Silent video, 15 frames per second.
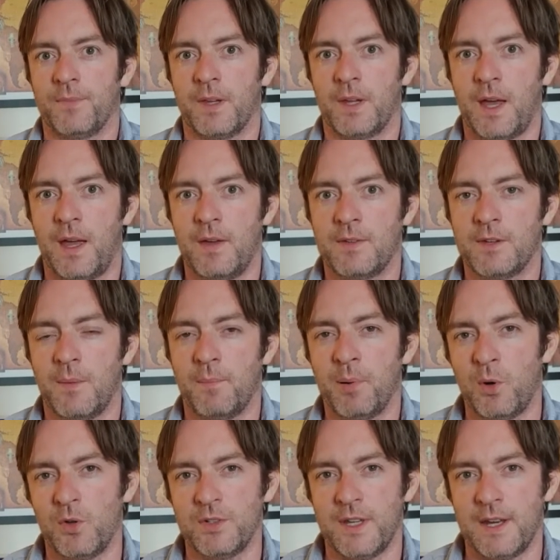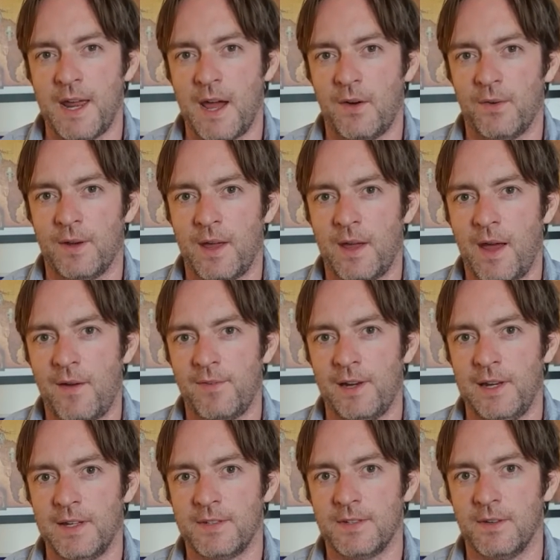Okay, so pause it now and have a
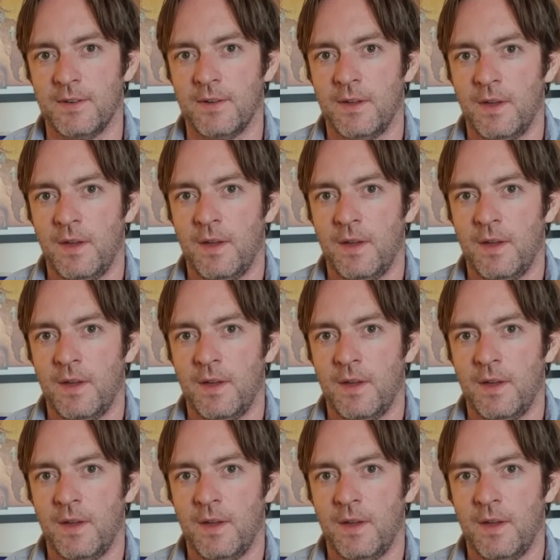listen,